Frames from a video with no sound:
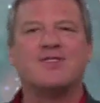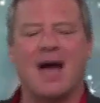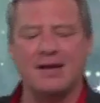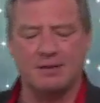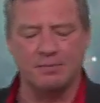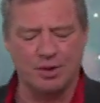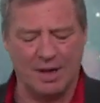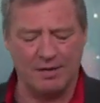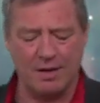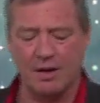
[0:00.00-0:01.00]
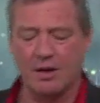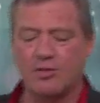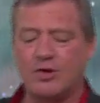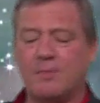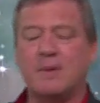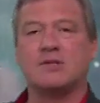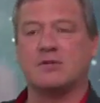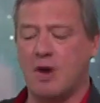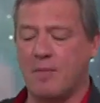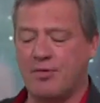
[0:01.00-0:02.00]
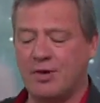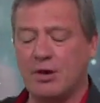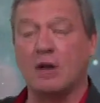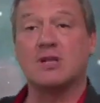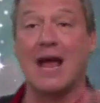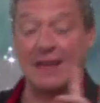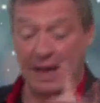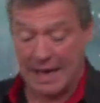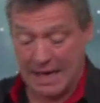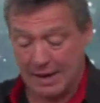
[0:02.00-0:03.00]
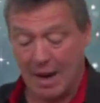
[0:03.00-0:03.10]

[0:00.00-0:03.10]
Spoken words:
Tied them together. Three pieces of rope, three knots like that.